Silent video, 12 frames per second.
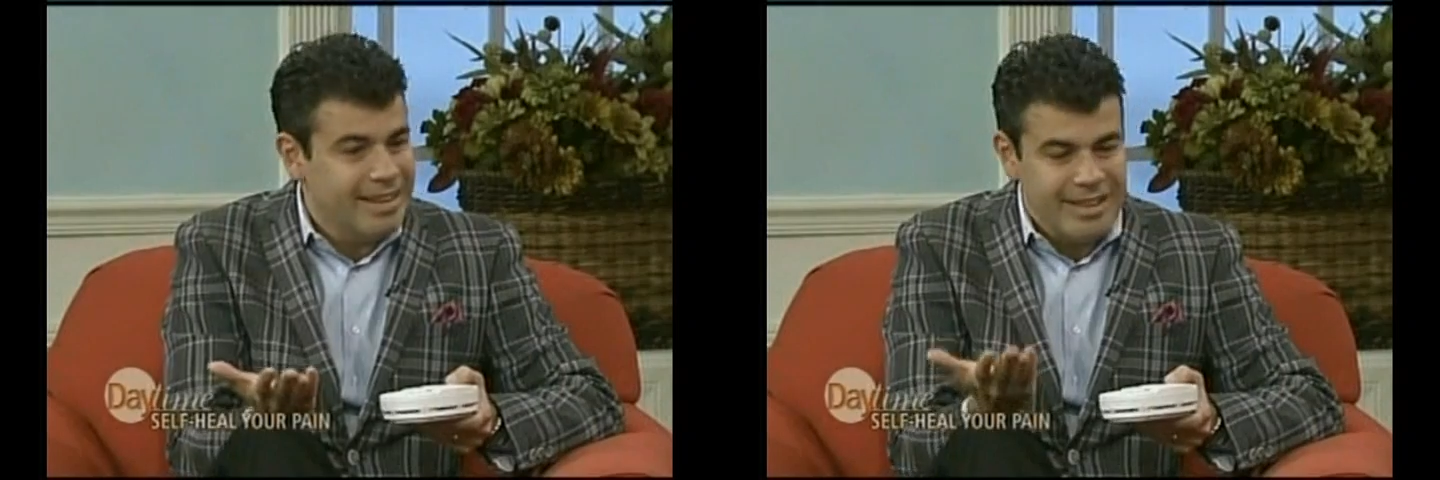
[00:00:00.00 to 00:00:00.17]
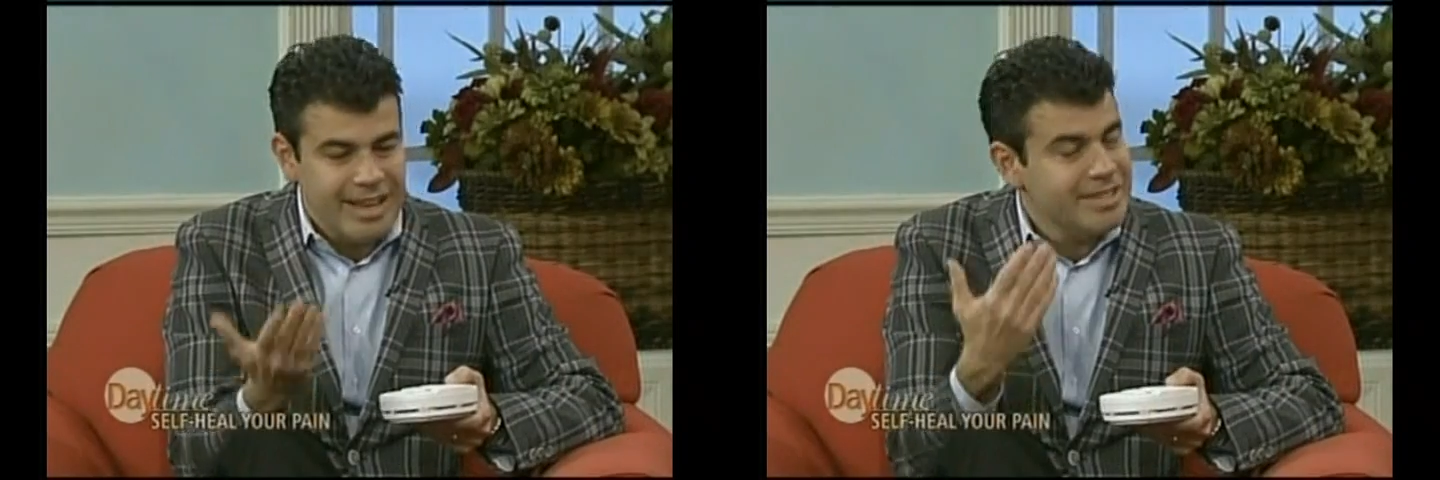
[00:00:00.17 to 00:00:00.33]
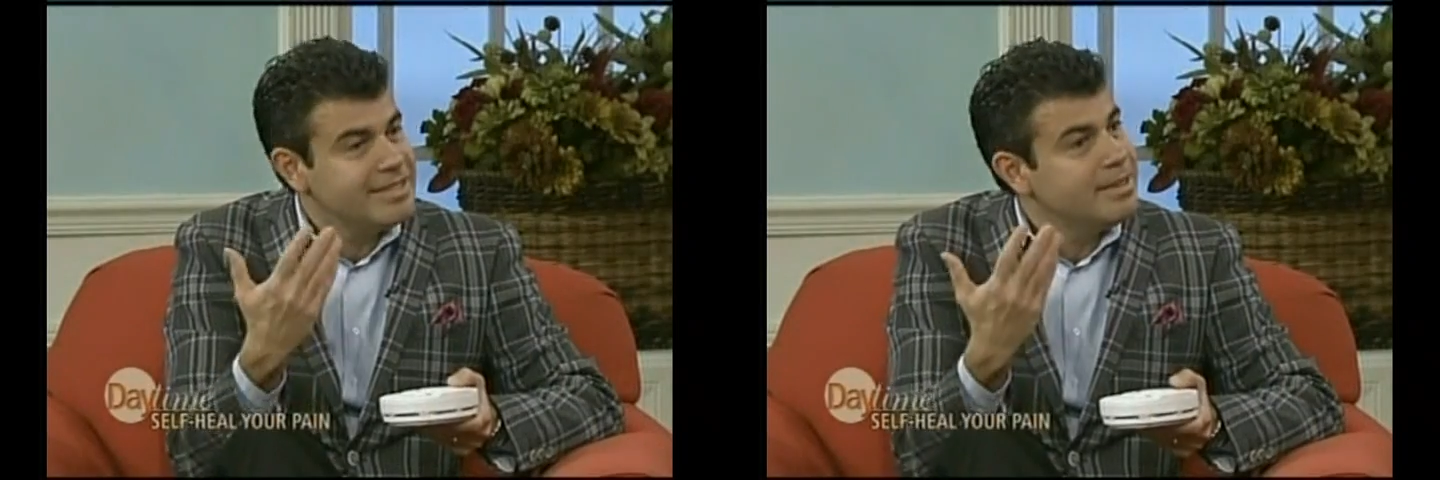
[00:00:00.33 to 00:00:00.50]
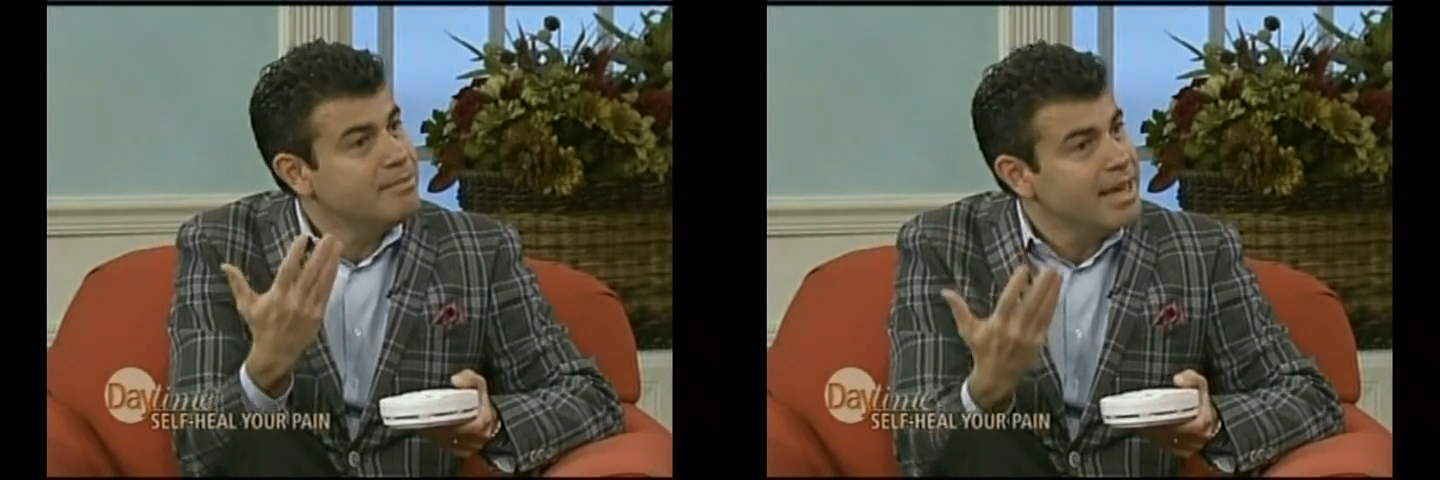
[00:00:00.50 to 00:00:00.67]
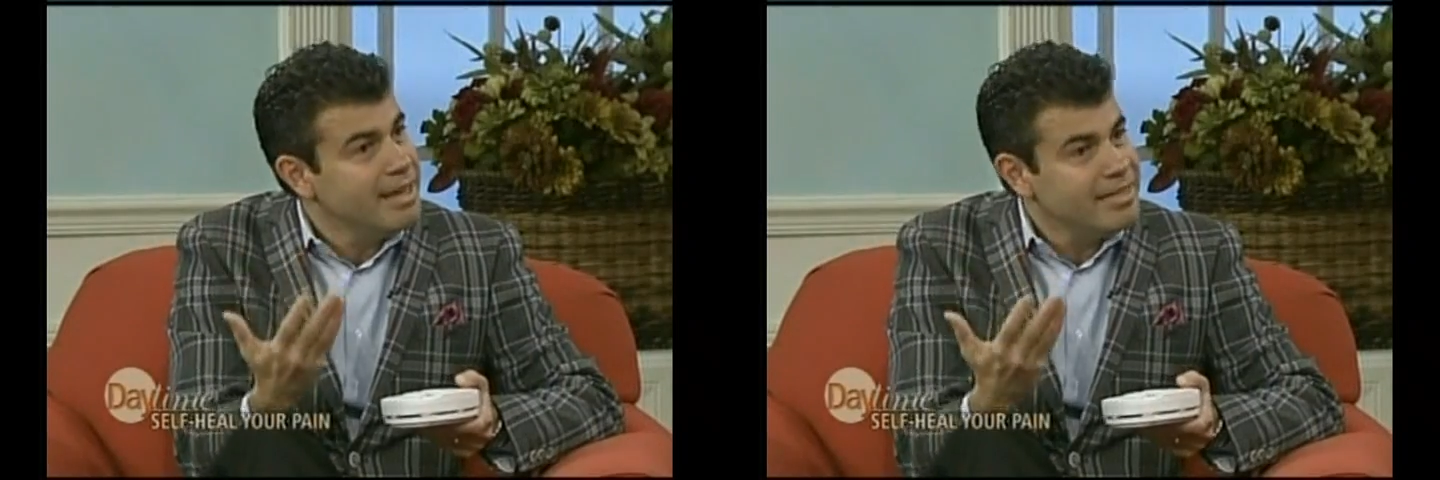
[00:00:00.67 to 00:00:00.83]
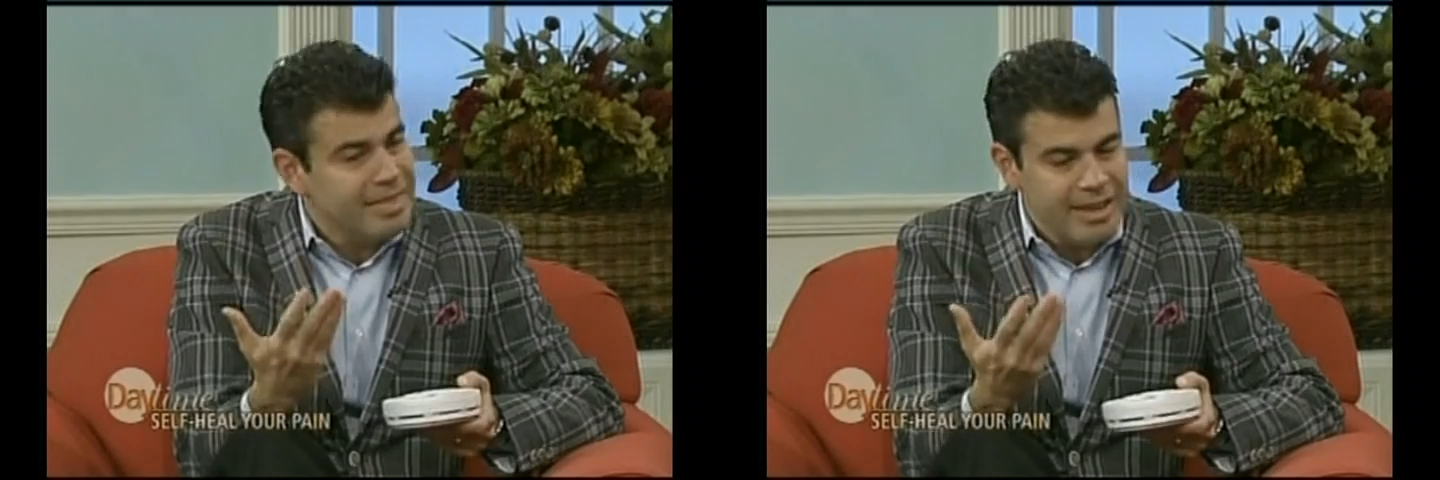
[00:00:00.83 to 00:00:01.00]
That's the
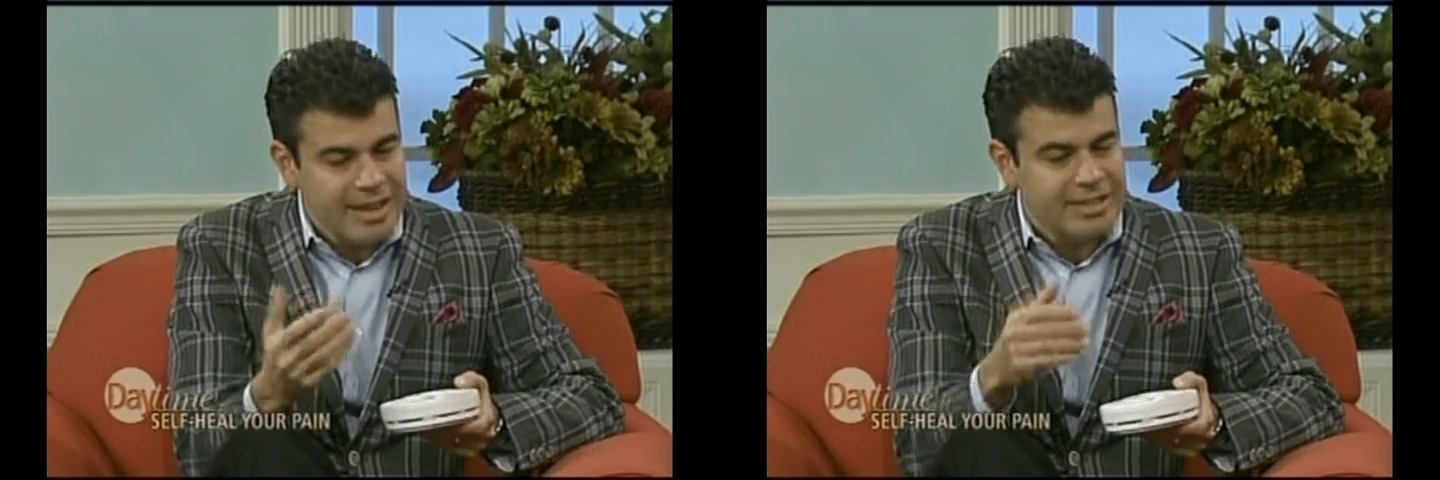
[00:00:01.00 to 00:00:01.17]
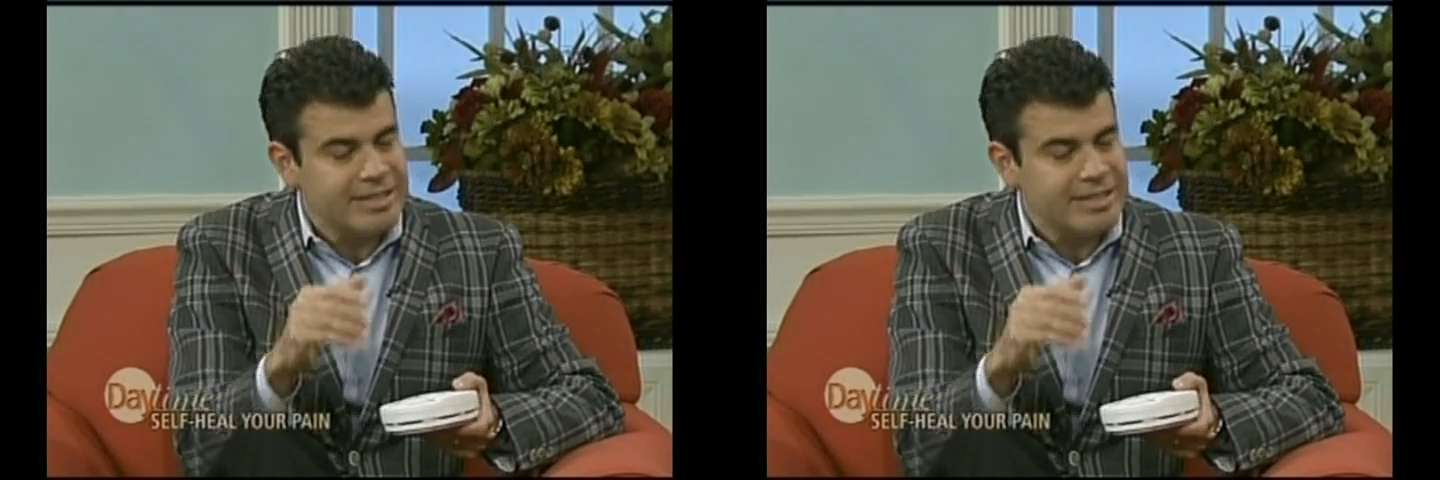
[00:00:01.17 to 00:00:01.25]
main thing,